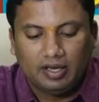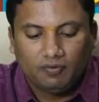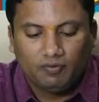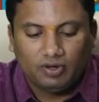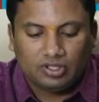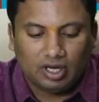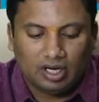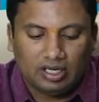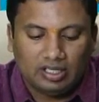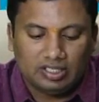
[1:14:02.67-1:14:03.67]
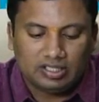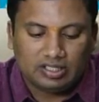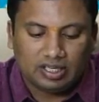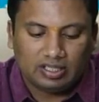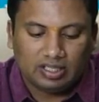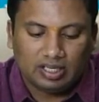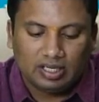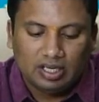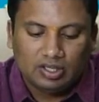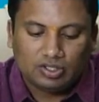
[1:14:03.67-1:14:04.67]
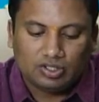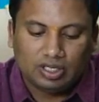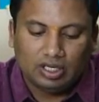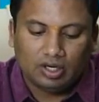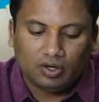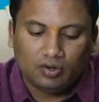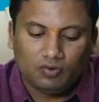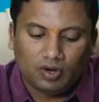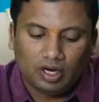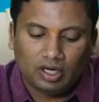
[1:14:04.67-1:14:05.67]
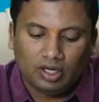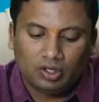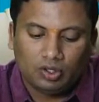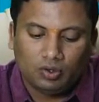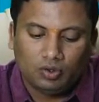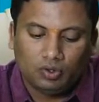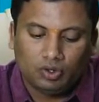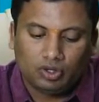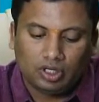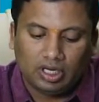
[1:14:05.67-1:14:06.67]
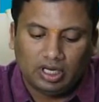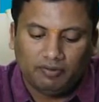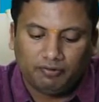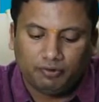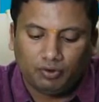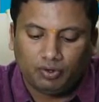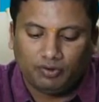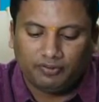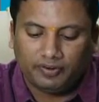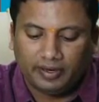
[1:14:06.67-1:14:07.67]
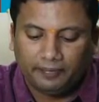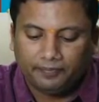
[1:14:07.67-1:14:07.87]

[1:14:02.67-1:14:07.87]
Which all digits are there? 0, 1, 2, 3, 4, 5.